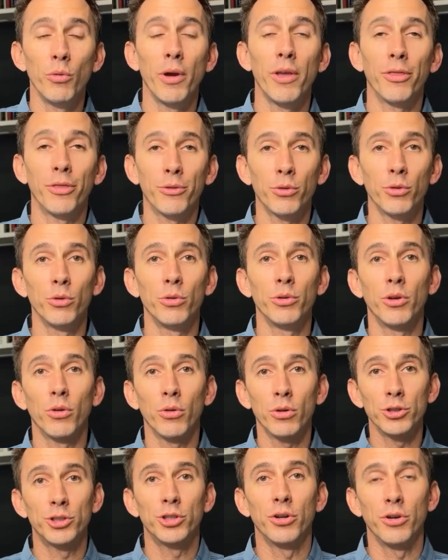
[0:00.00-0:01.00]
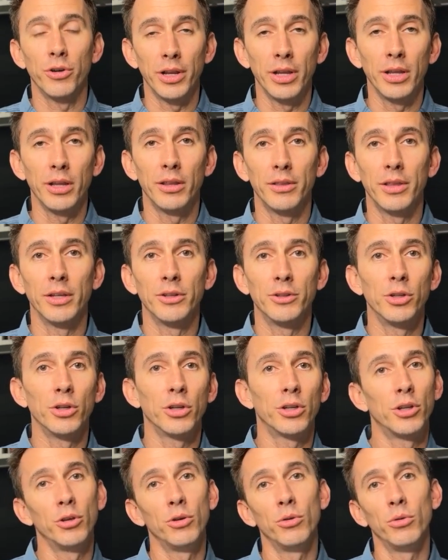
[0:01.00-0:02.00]
went through your journey that
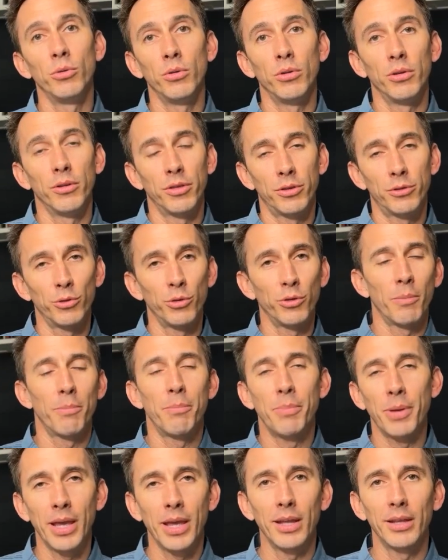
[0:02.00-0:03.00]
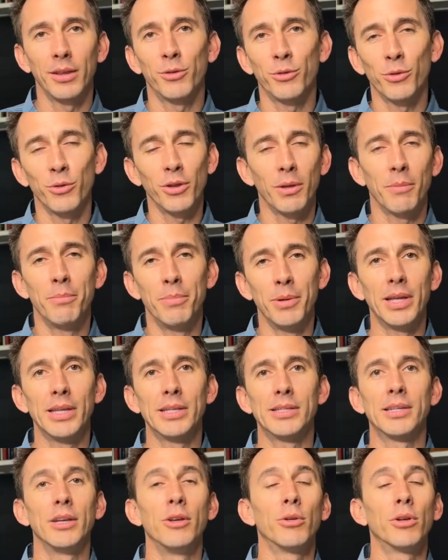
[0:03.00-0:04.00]
took you through the pit, through the
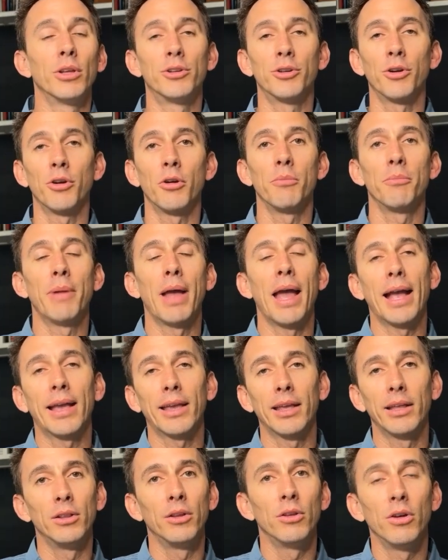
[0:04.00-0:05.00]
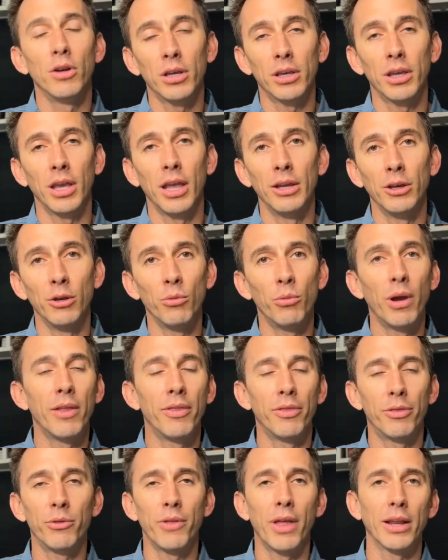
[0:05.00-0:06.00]
abyss, and you could turn back and look, and you
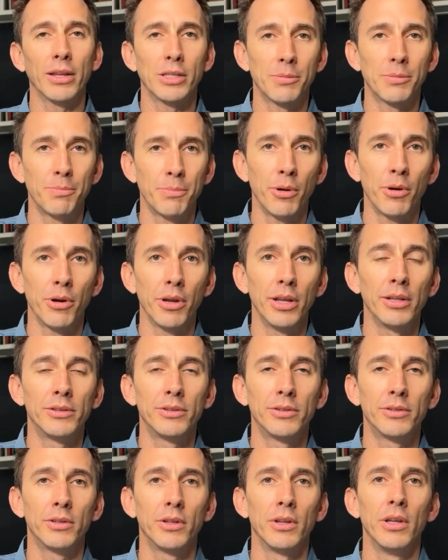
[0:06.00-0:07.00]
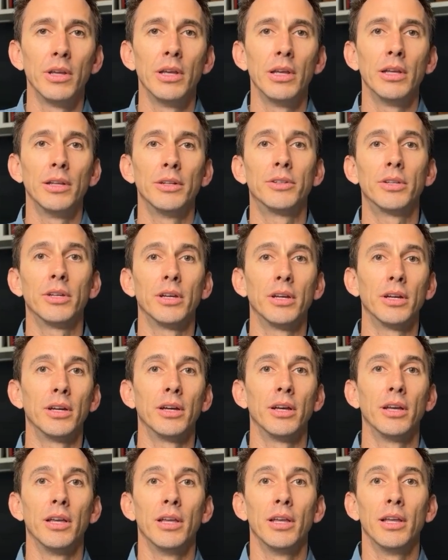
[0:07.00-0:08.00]
went through that experience
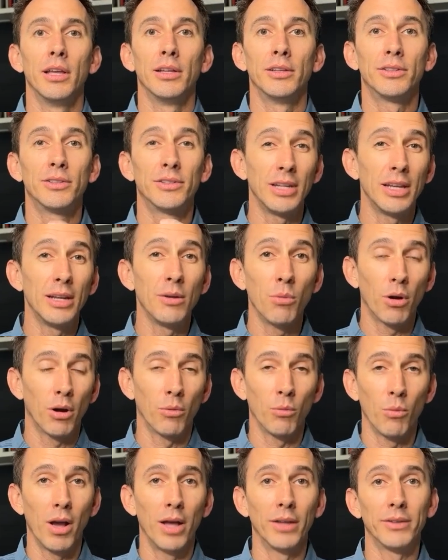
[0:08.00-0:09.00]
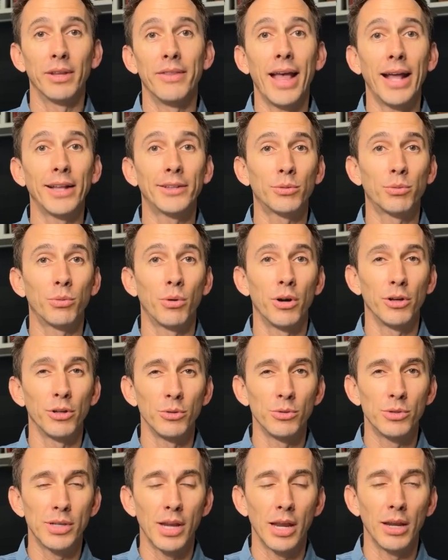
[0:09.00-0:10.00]
to see what it was. And that's where
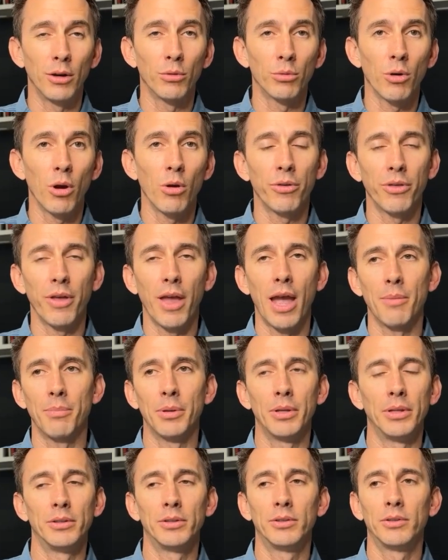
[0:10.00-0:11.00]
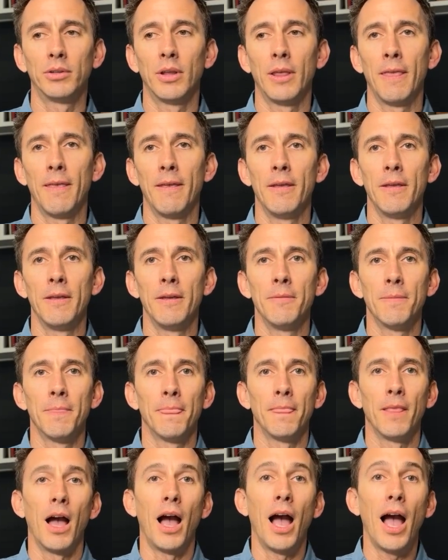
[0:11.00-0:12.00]
you say growth happens.
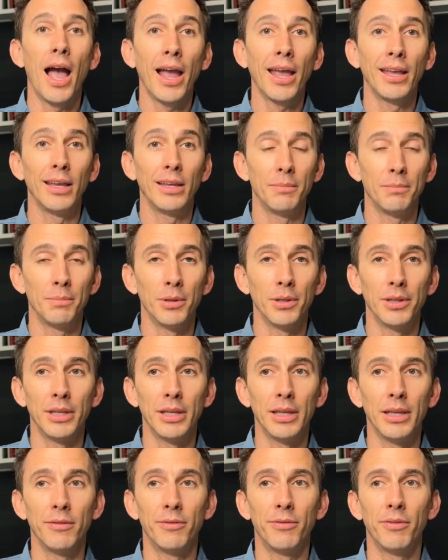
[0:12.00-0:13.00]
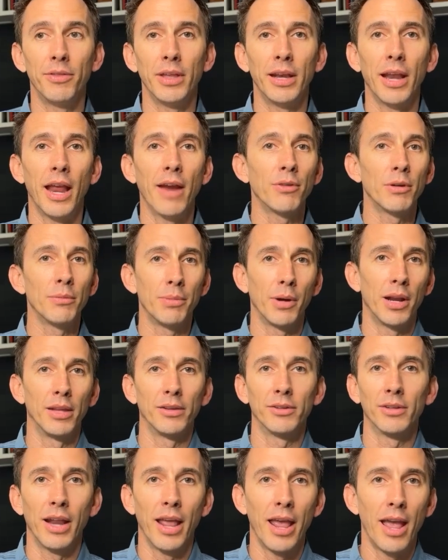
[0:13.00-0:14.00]
I believe that
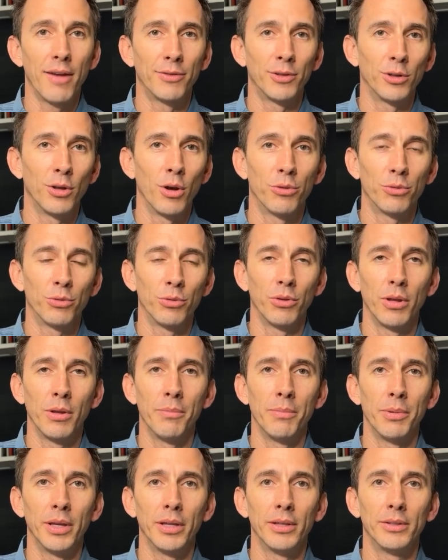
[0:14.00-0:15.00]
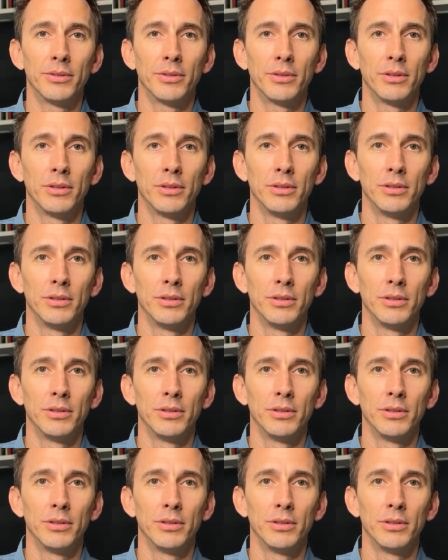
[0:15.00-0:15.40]
everybody's going to have to go through the abyss